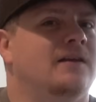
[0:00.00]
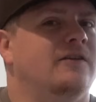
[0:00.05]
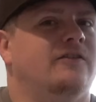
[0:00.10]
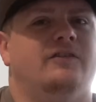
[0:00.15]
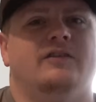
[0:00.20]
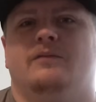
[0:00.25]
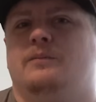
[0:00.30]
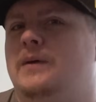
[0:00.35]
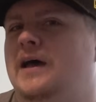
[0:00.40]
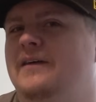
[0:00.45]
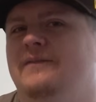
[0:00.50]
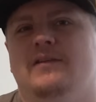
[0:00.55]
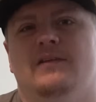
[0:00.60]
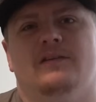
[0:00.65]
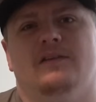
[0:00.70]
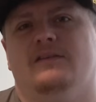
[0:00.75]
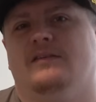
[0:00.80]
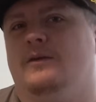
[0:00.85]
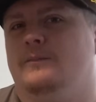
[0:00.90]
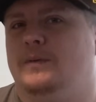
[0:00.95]
just mound
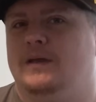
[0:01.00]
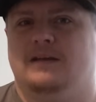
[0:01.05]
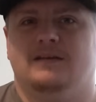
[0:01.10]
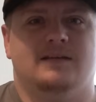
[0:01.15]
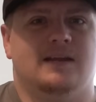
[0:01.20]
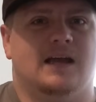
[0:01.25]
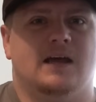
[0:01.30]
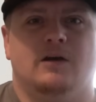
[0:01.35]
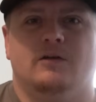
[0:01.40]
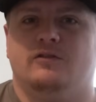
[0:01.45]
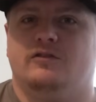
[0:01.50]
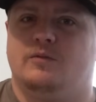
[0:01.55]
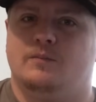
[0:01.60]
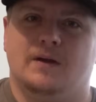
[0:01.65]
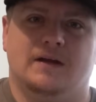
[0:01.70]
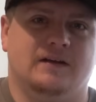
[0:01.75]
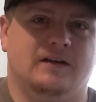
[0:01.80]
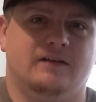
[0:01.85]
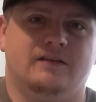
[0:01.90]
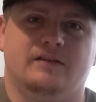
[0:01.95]
visits have been down
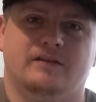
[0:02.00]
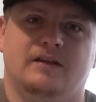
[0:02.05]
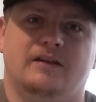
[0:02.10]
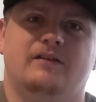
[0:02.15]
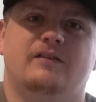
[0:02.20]
tremendously.